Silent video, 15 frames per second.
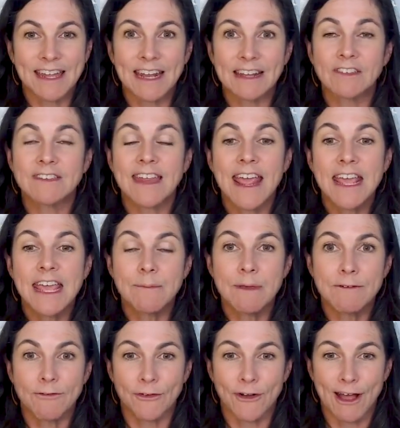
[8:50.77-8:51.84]
and it's taking me
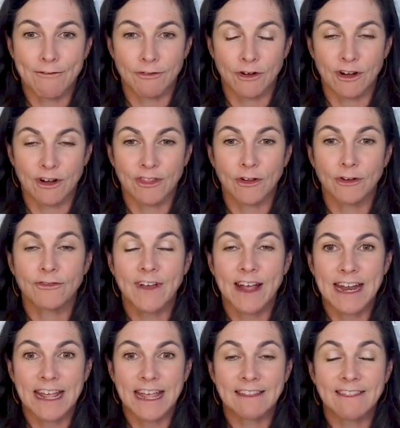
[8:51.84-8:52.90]
forever, and they're
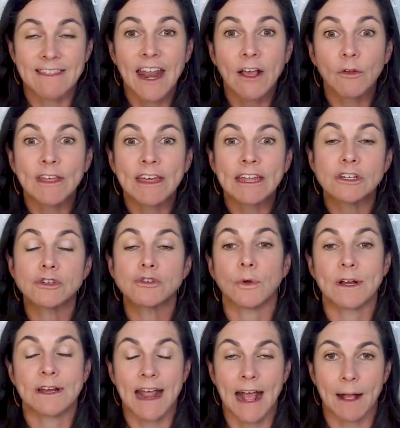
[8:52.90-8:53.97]
fighting it. And then I only get a
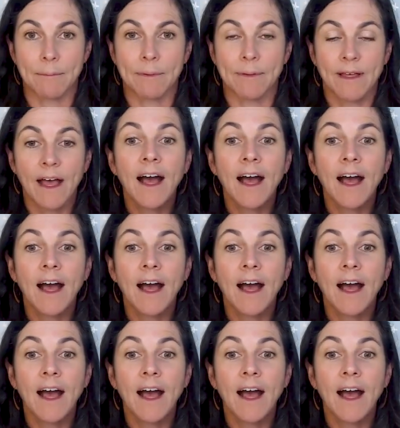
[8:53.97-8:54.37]
short nap.